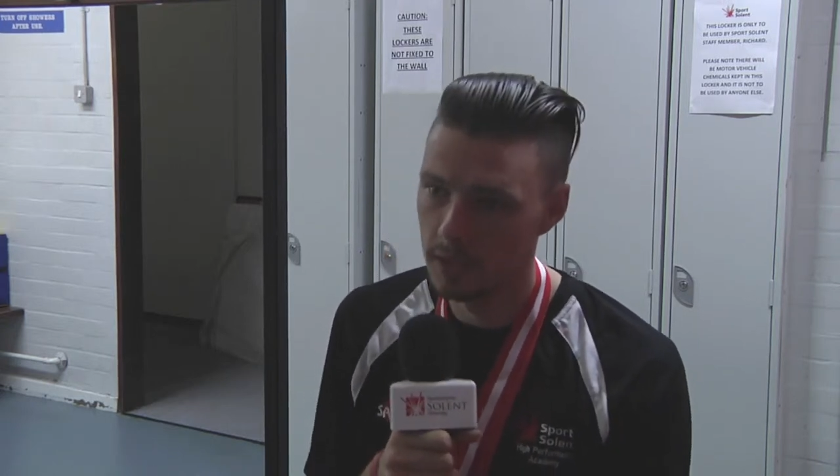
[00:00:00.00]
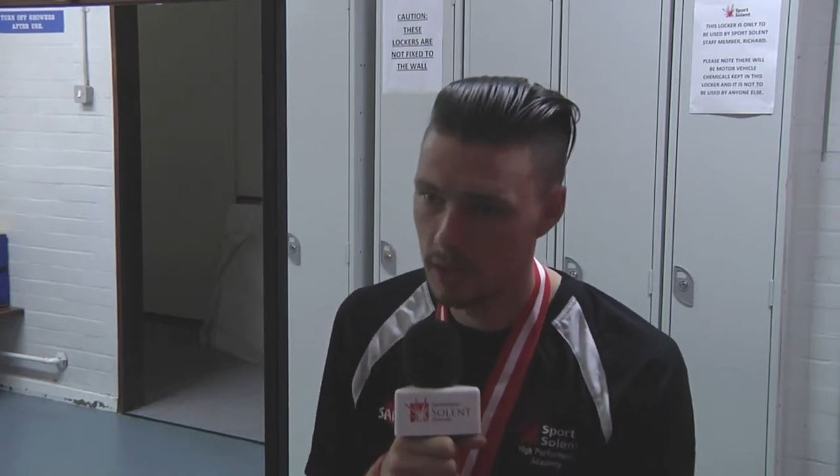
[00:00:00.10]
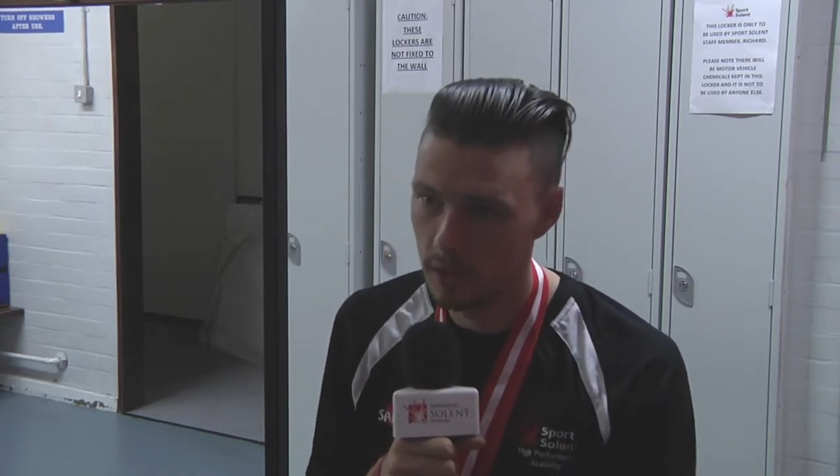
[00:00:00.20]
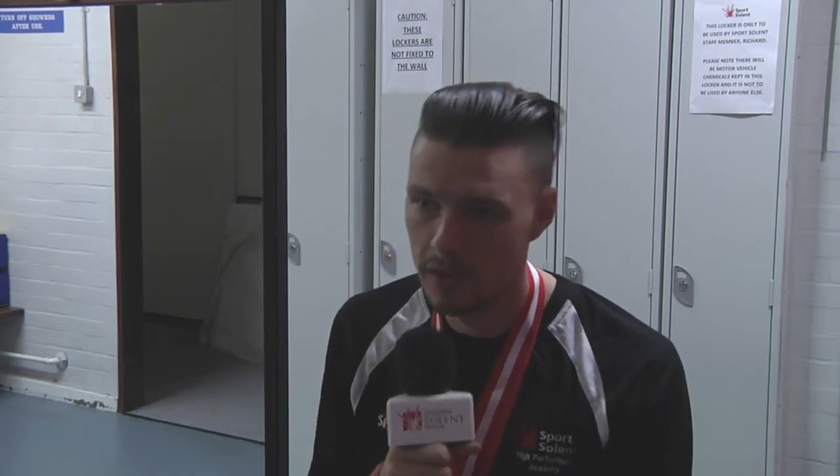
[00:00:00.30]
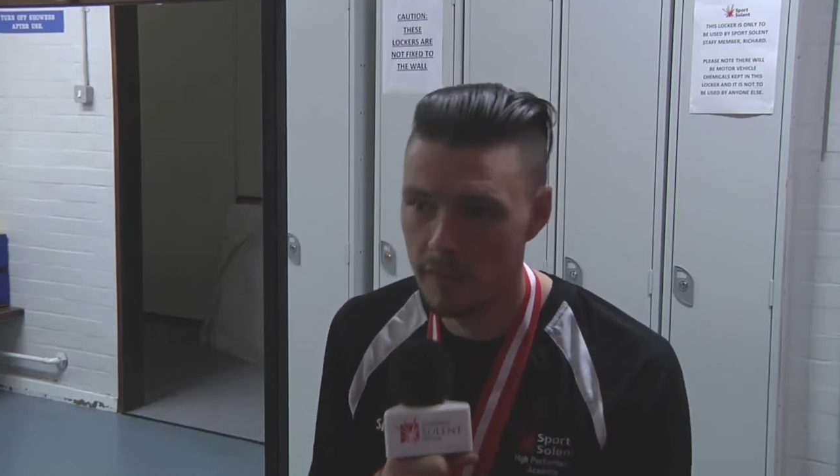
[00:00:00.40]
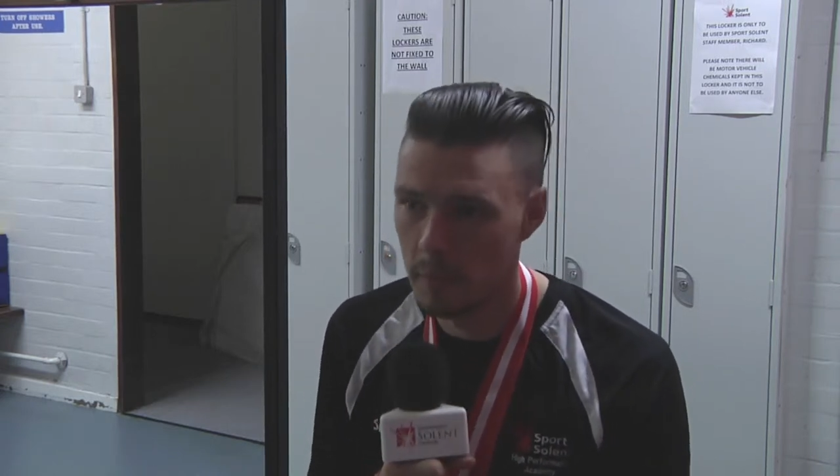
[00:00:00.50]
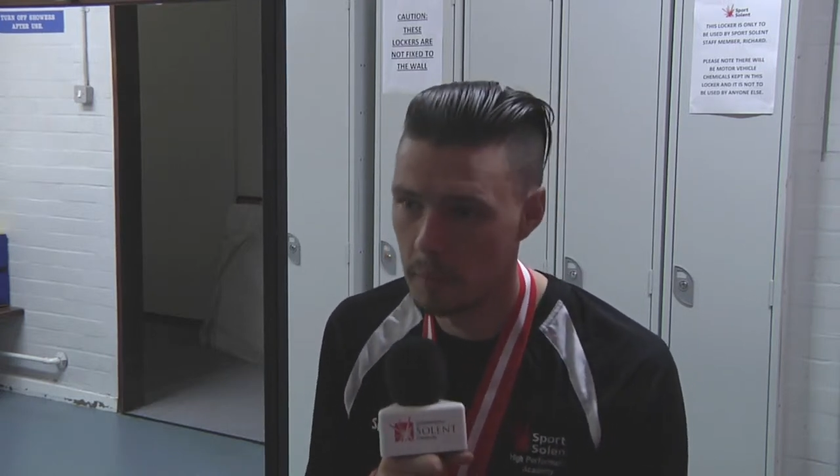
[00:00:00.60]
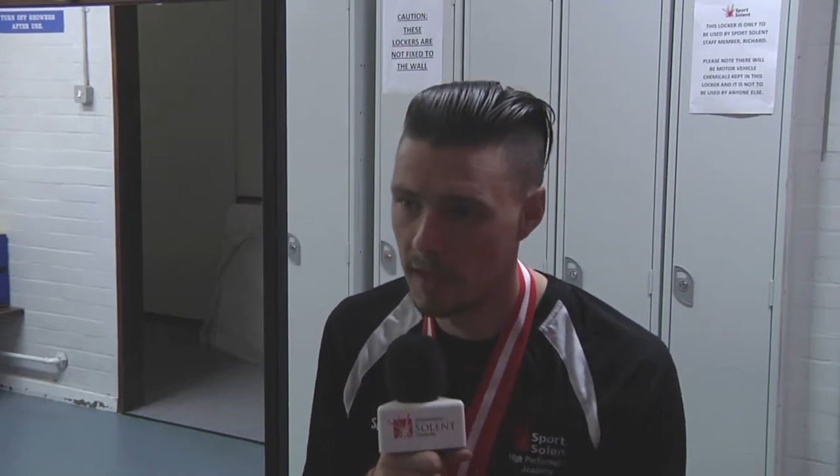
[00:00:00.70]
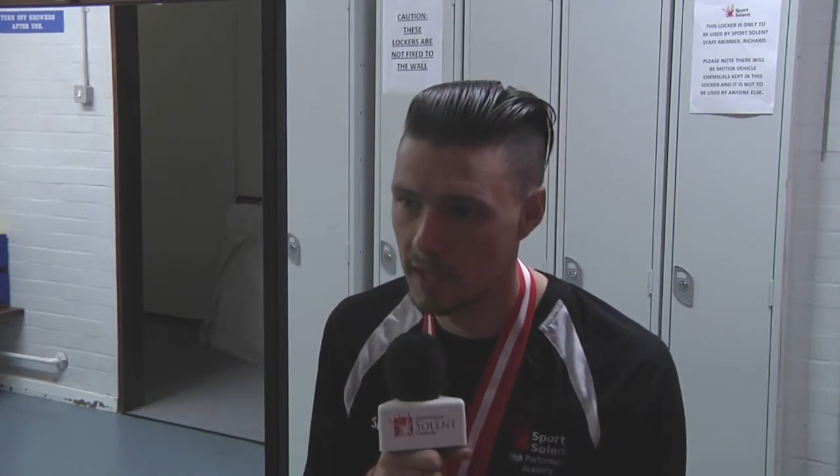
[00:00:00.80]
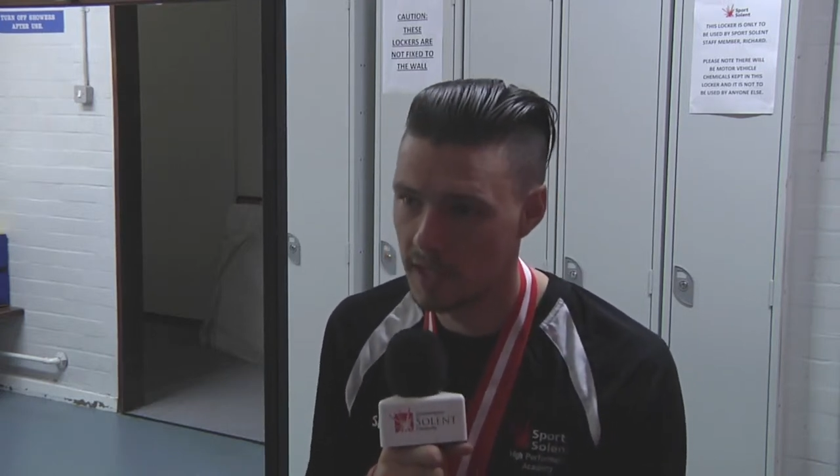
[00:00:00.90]
So if I'm
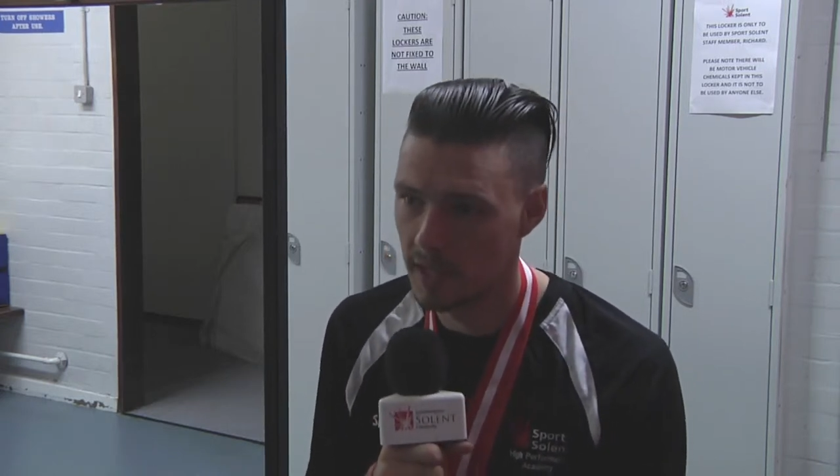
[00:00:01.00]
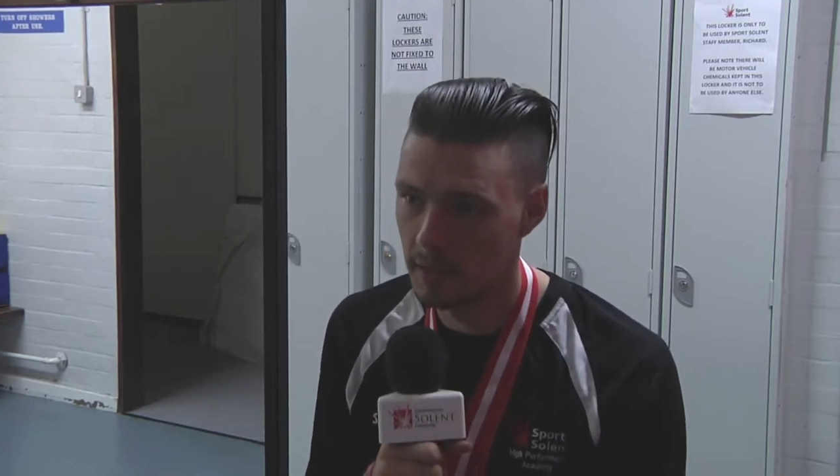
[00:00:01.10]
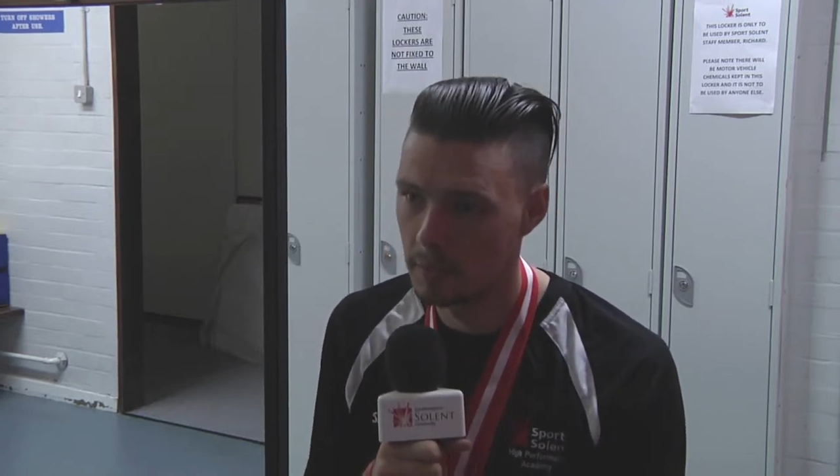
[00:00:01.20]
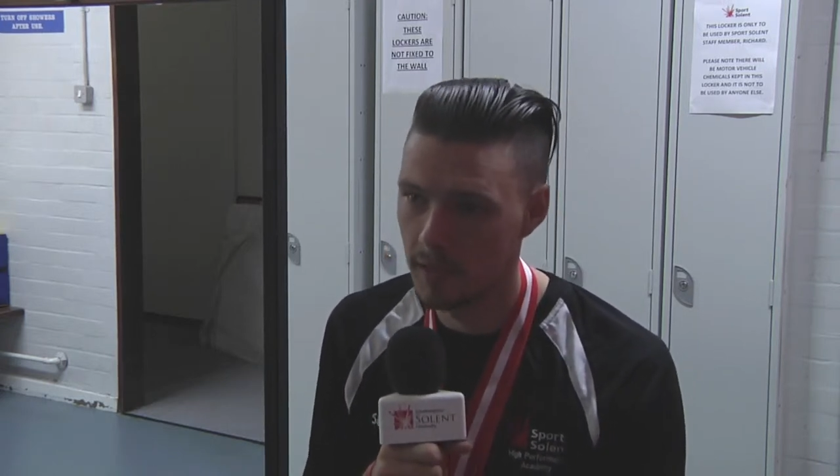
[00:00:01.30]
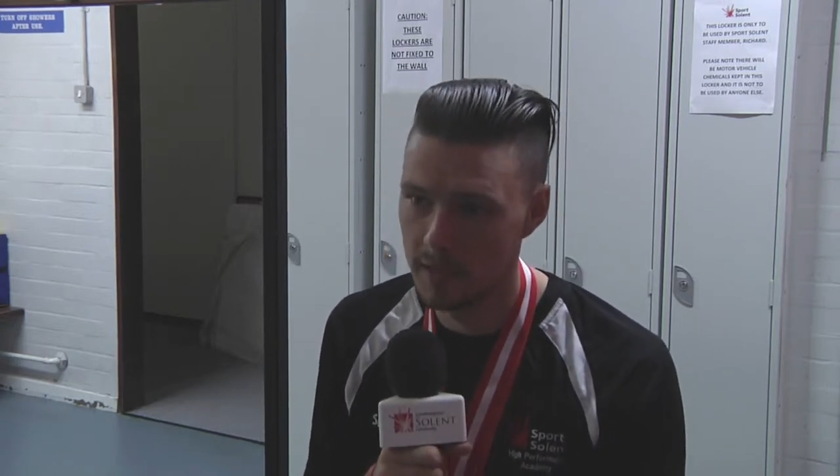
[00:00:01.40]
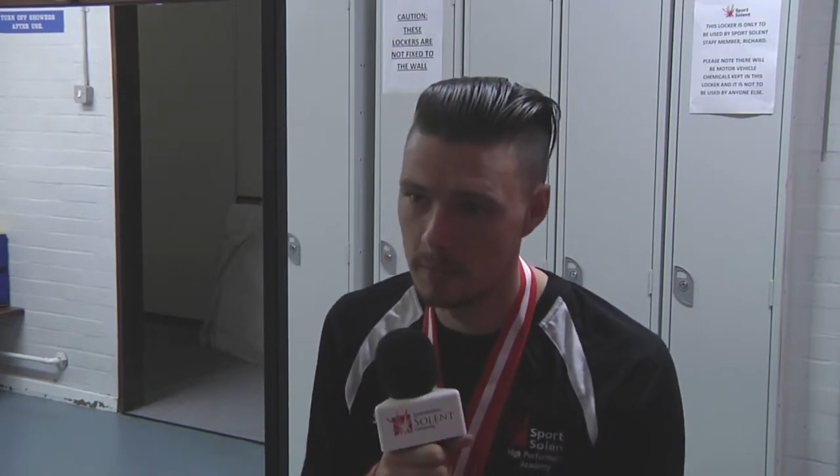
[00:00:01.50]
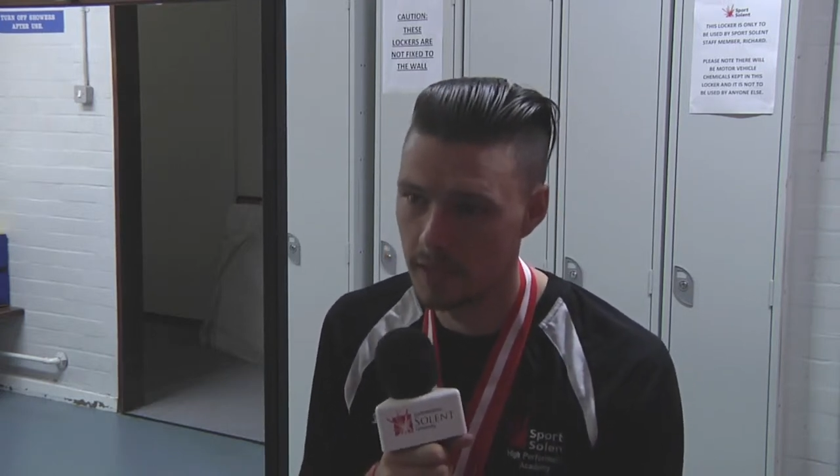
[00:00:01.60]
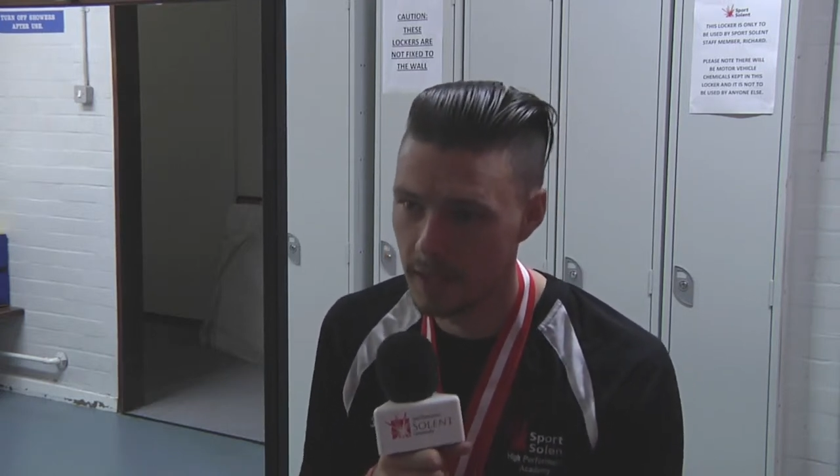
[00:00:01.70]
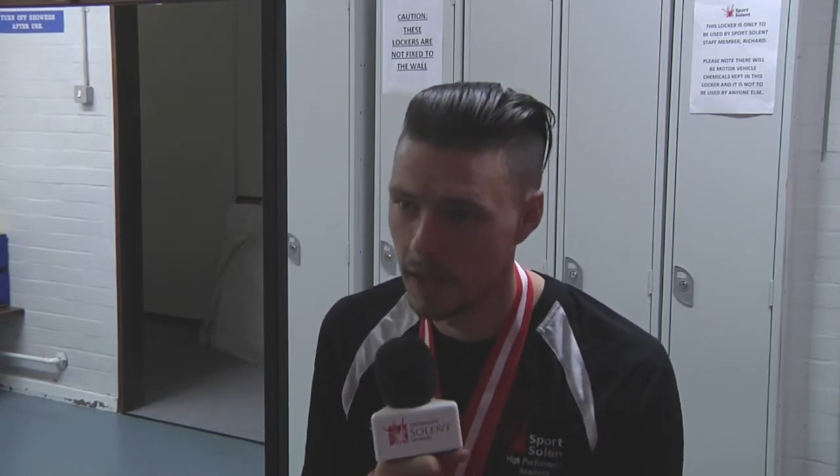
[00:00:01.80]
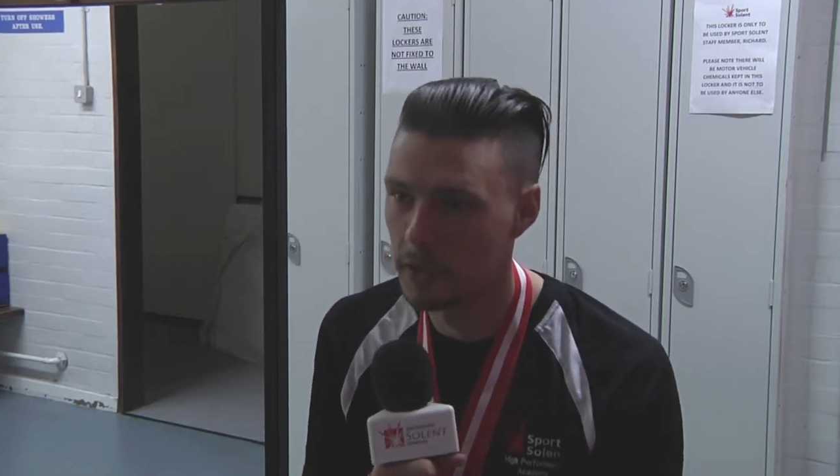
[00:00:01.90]
in bed asleep, that's
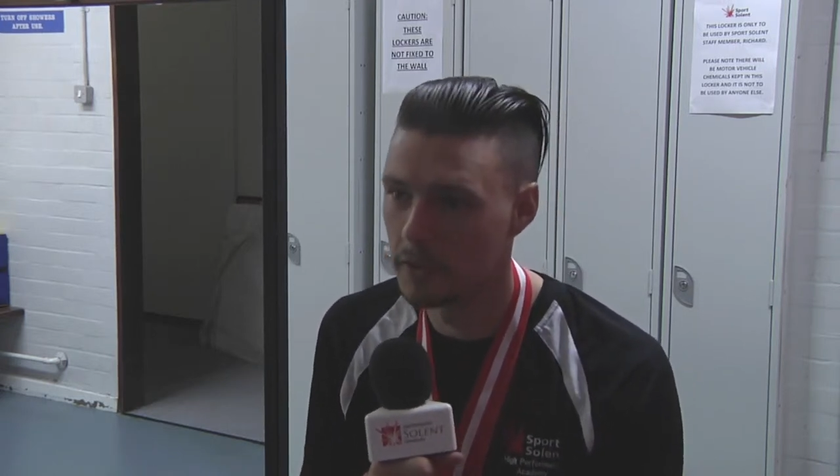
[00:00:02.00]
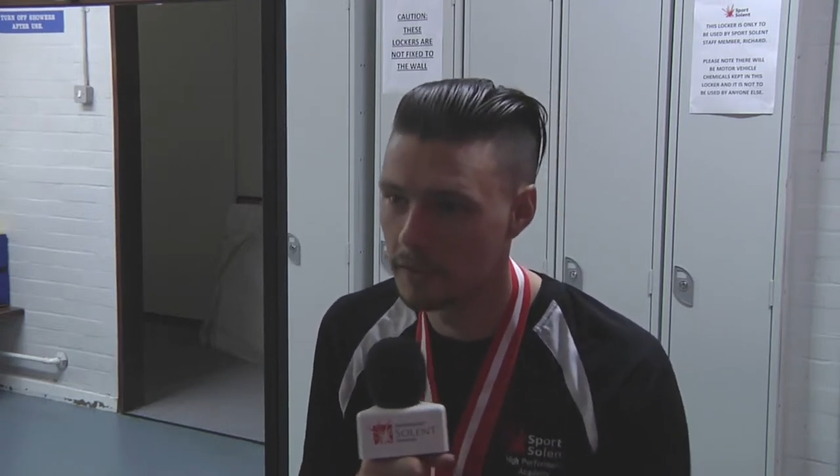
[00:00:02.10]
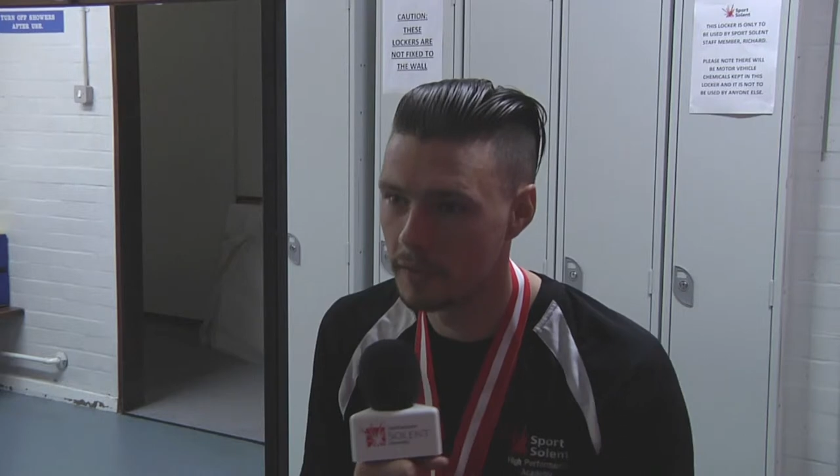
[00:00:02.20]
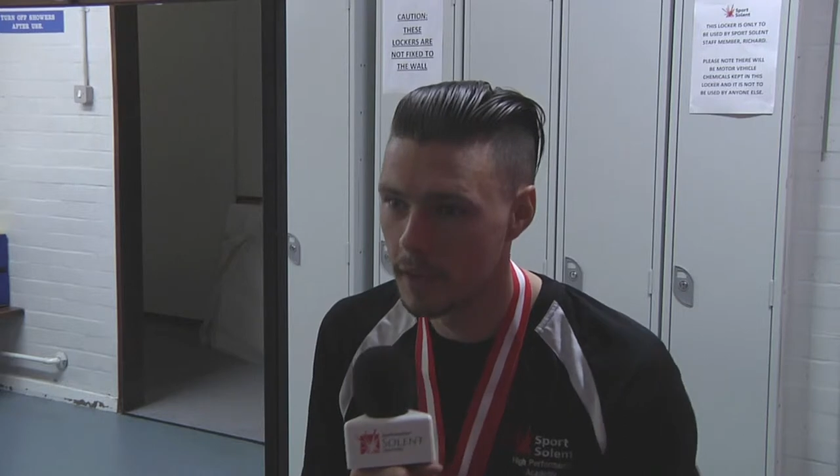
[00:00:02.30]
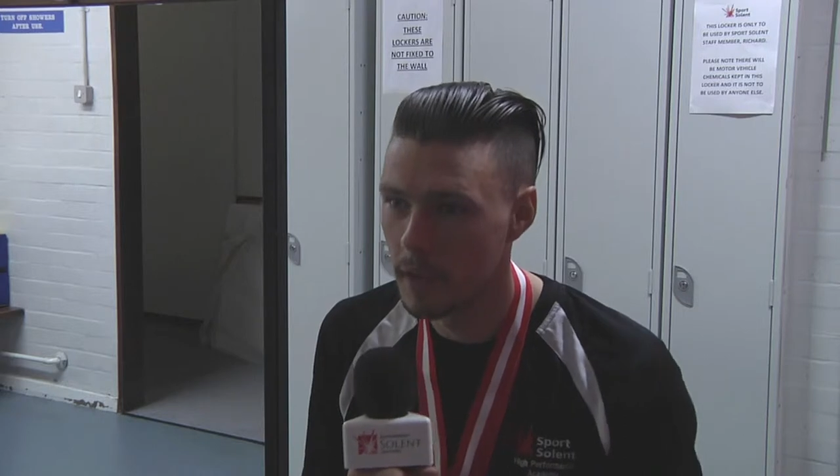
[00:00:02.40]
me kind of